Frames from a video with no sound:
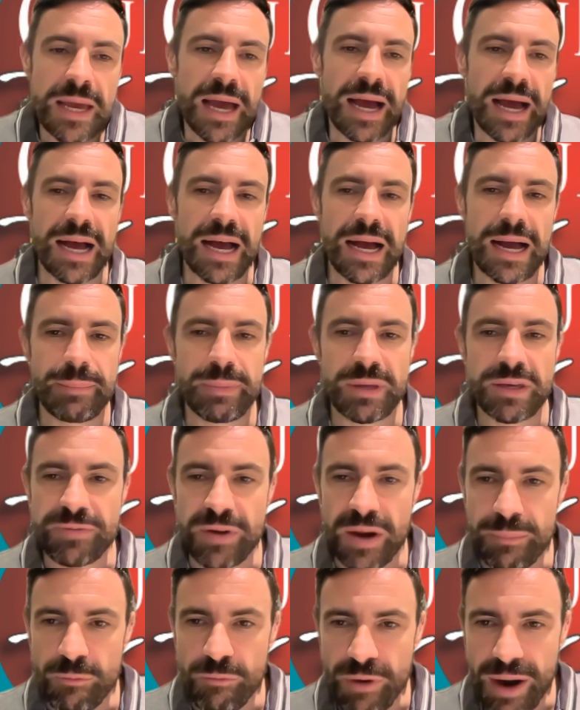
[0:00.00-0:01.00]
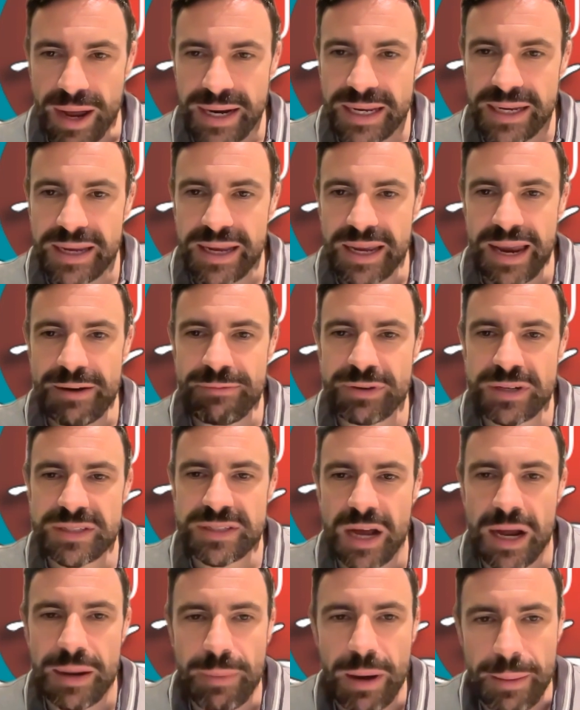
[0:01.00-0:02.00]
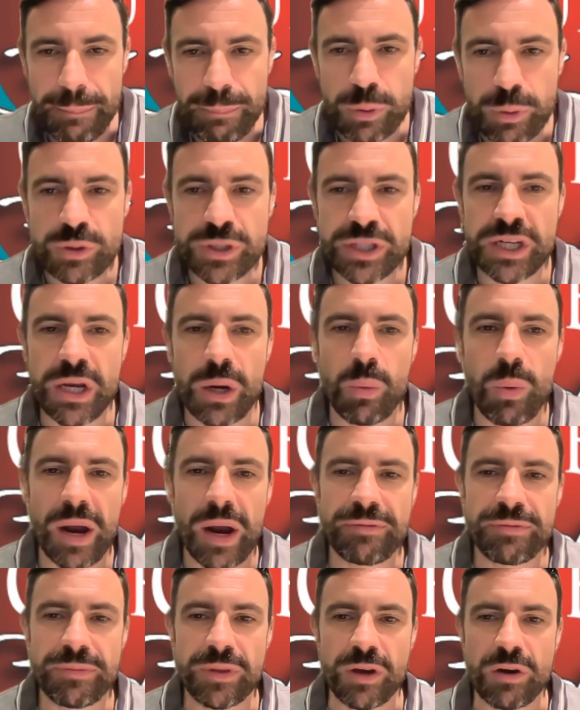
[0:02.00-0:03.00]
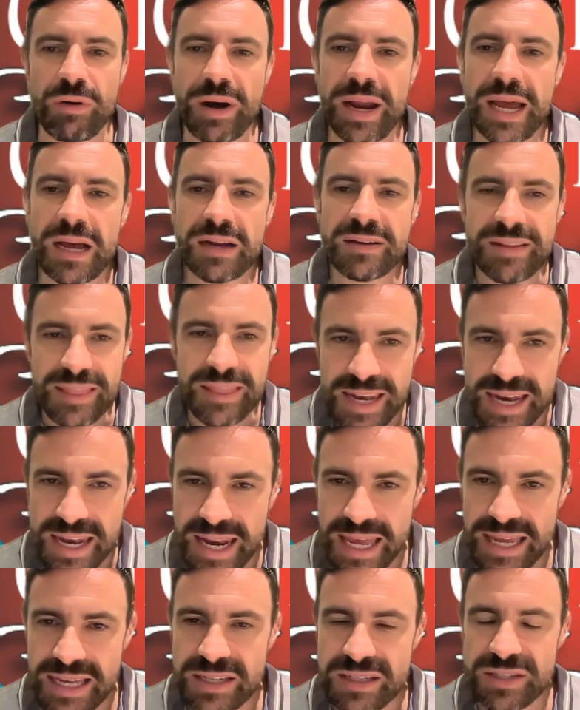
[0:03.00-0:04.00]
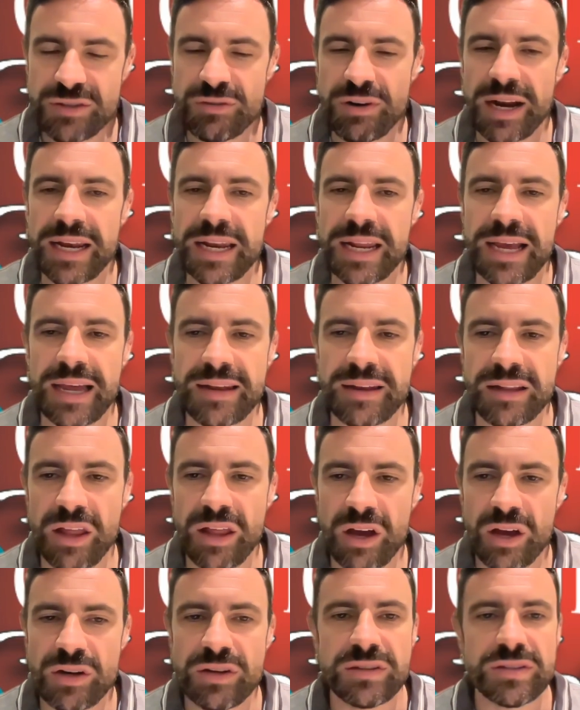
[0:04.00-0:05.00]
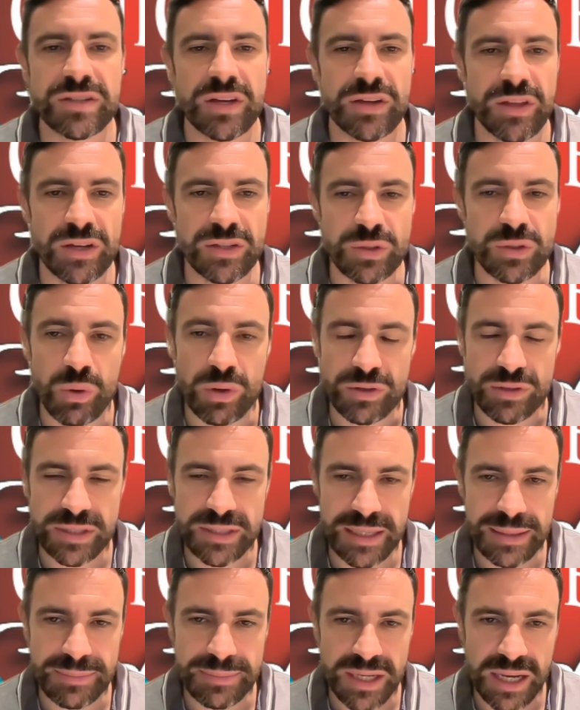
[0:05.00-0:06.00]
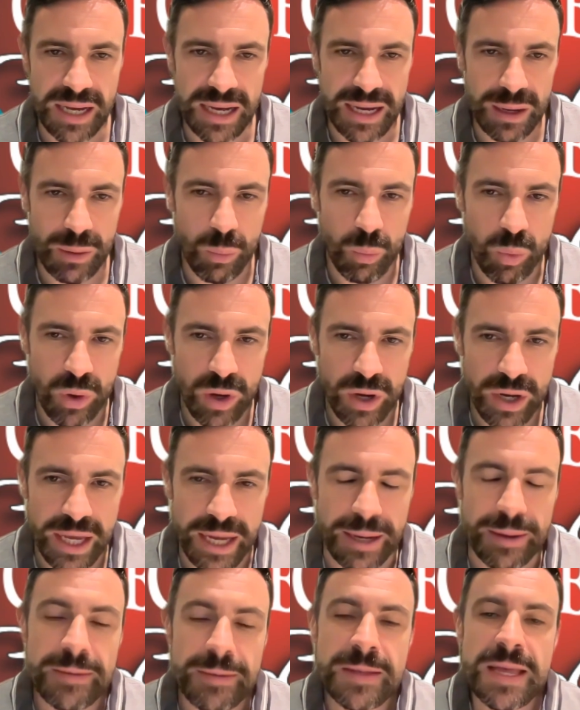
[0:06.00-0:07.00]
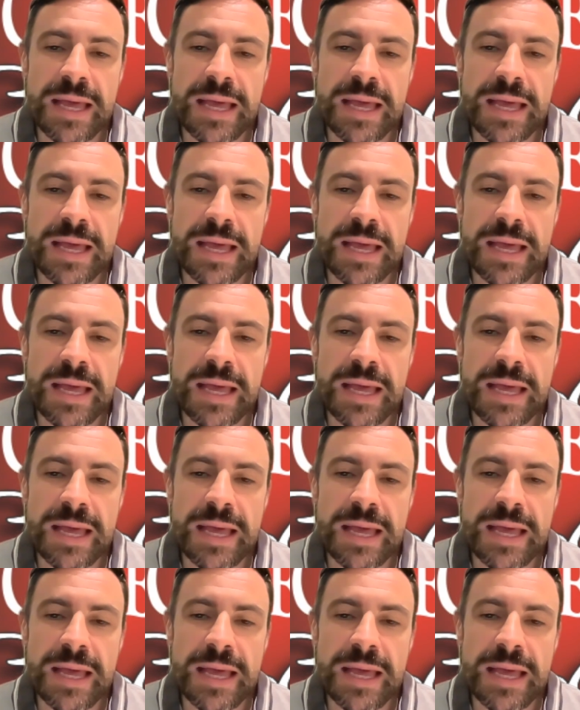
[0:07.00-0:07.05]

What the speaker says: If I'm running, every time I'm pushing away from the ground, the knee is straightening under load, so those quadriceps are working.